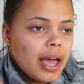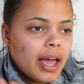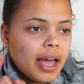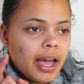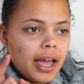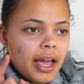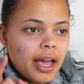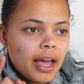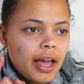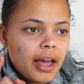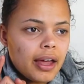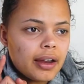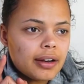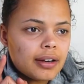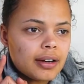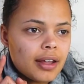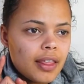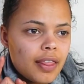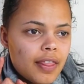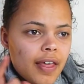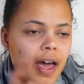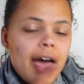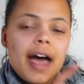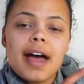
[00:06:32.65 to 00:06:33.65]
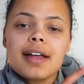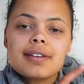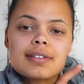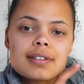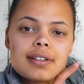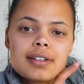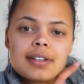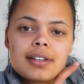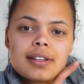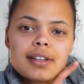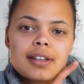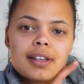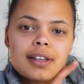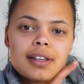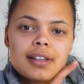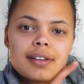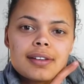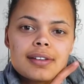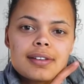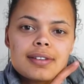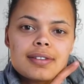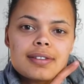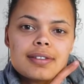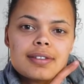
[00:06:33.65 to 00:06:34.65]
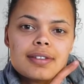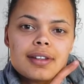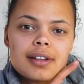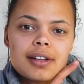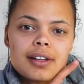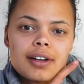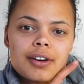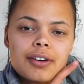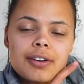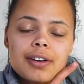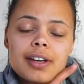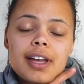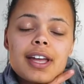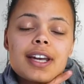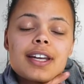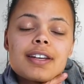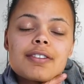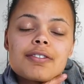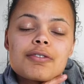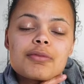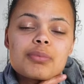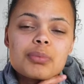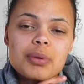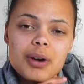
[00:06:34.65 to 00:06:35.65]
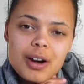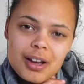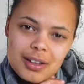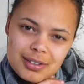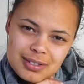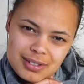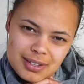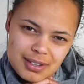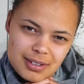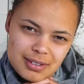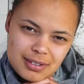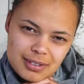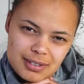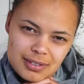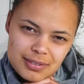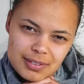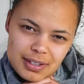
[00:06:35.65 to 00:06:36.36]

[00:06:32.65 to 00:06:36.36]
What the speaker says: And that is the creative process.